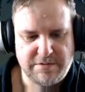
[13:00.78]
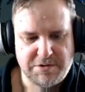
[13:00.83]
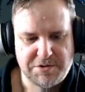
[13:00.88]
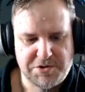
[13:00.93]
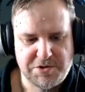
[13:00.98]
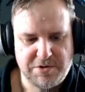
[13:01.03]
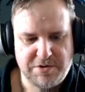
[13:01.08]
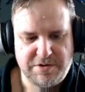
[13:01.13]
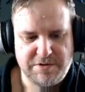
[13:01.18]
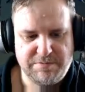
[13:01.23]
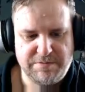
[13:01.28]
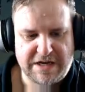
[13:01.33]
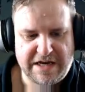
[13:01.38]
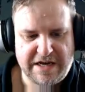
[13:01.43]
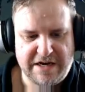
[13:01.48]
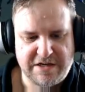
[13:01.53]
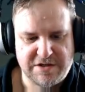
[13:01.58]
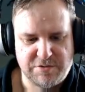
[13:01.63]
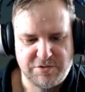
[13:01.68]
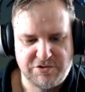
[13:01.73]
not sure the
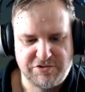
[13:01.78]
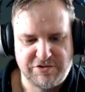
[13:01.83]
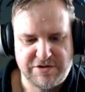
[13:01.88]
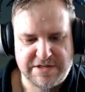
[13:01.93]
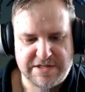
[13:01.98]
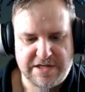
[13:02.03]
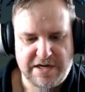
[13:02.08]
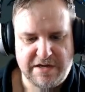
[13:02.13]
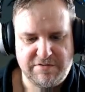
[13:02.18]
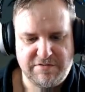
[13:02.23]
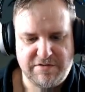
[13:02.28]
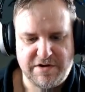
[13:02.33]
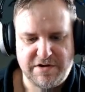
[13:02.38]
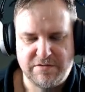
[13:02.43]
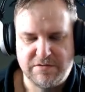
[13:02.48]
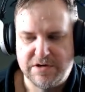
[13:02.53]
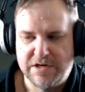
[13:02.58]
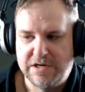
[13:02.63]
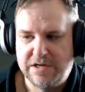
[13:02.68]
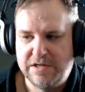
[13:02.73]
mechanics would translate very
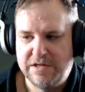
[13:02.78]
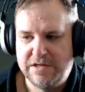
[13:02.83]
well.